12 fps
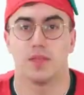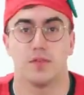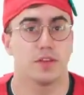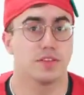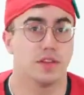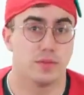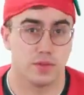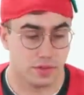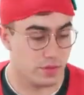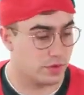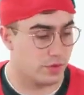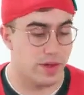First up, we've got
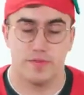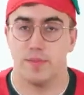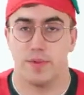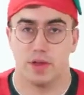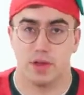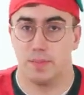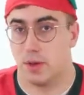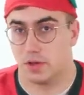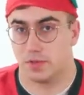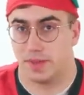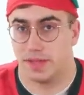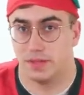this gravy burger
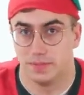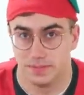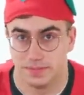box meal.